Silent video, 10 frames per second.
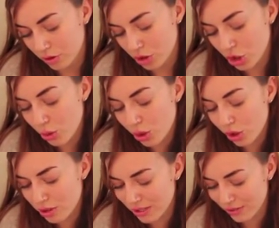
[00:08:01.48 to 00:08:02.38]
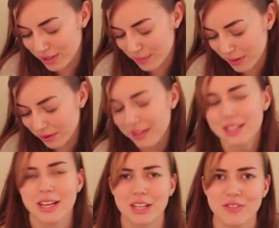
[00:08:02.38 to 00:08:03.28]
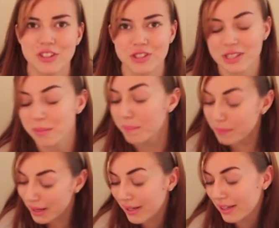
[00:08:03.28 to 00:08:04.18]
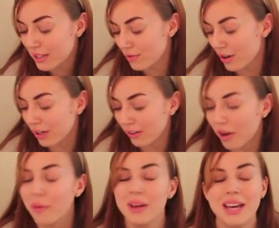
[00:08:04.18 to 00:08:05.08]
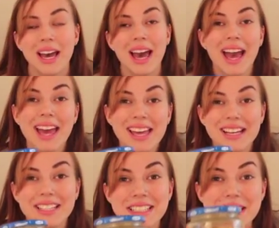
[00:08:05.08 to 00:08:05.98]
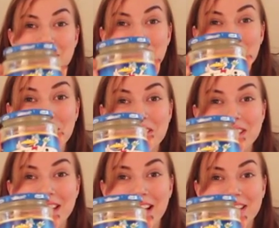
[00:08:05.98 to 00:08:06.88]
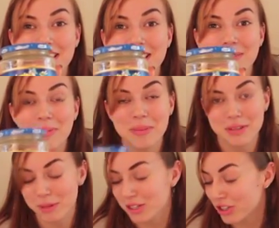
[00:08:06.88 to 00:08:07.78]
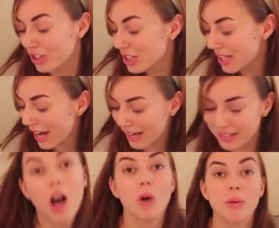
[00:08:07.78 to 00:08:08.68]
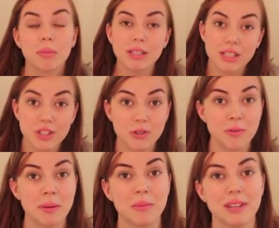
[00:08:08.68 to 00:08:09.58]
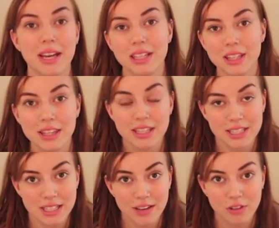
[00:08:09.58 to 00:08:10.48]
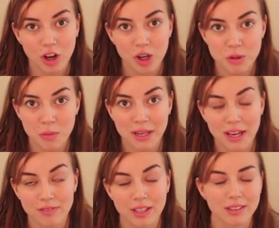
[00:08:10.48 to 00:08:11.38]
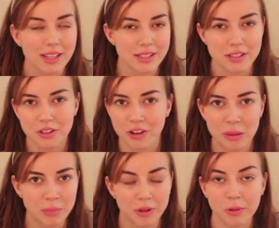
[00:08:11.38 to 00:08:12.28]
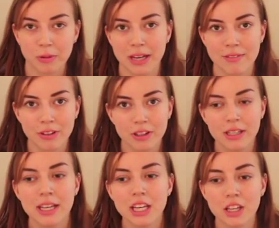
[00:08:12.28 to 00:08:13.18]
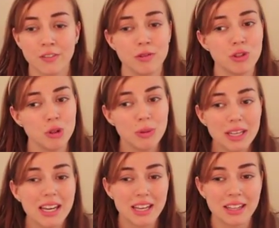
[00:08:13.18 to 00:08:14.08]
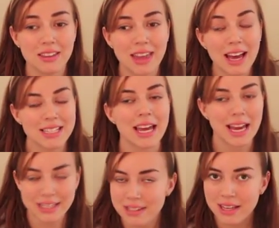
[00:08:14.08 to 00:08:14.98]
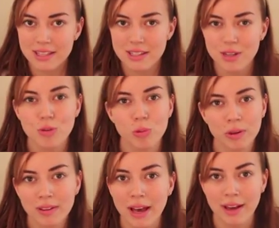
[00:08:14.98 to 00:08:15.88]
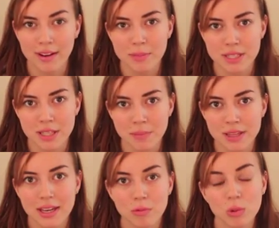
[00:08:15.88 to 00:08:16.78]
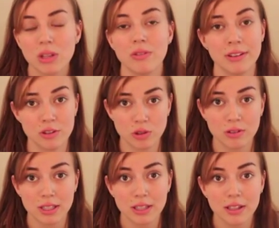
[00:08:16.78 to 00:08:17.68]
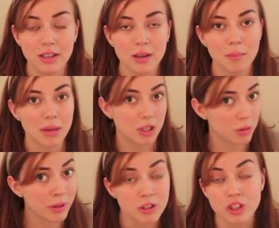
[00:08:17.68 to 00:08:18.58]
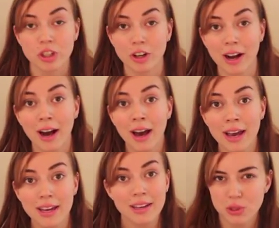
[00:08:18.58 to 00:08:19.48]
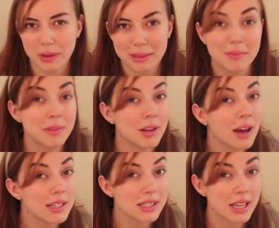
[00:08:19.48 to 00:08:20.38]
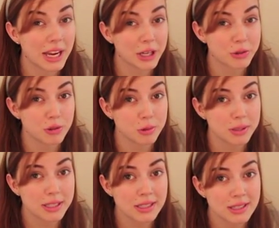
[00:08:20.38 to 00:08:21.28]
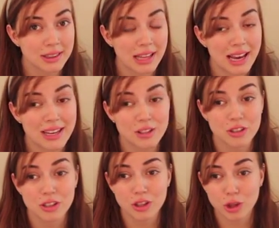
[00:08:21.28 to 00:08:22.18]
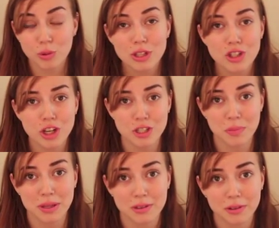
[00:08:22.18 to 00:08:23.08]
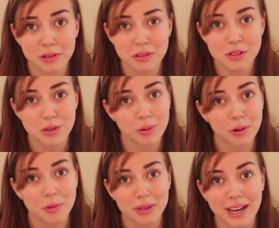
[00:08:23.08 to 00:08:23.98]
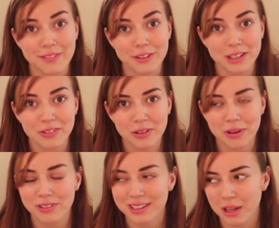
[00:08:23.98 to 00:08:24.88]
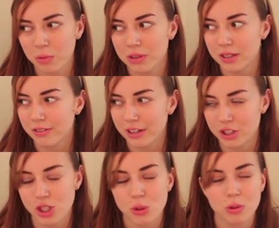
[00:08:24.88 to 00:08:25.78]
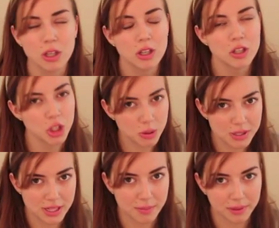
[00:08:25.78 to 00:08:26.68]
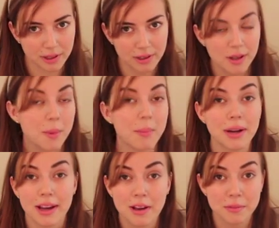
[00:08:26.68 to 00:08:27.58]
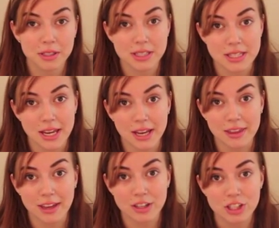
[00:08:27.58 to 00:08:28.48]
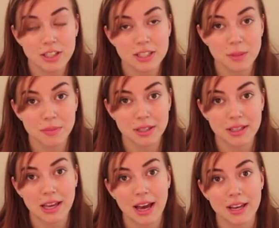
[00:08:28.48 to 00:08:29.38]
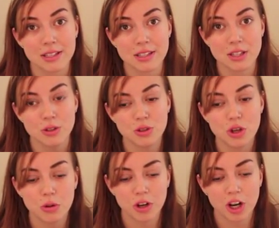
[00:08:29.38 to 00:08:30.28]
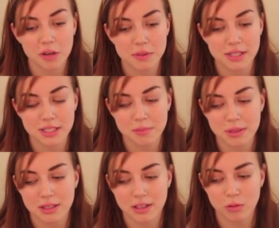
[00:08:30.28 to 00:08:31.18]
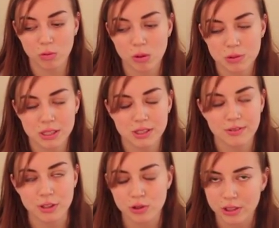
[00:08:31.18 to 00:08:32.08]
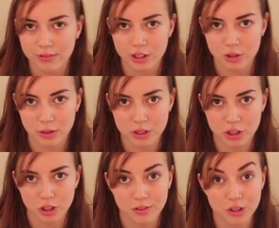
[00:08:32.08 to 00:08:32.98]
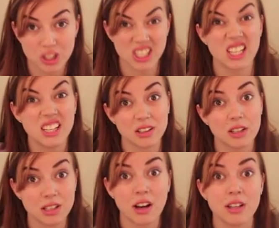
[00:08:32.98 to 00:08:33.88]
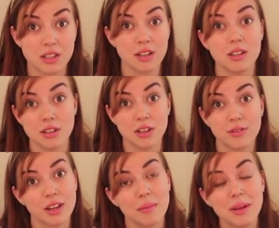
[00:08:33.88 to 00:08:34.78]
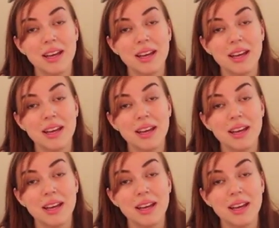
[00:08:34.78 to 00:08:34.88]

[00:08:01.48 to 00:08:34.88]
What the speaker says: 2/3 of a spear. That's kind of interesting, but that's very low. And it's my favorite snack to eat when my blood sugar is high. Oh, and please do remember that anything that doesn't have carbs or might have like less than 1 gram per whatever, if you do eat that in excess, it will add up to something and will eventually make your blood sugar high. So I am not saying to eat like 3 jars of pickles or whatever, even though I feel like that wouldn't affect you too steeply. But I am going to say that just because something has no carbs doesn't mean that it won't eventually affect your blood sugar if you're just eating a ton of them.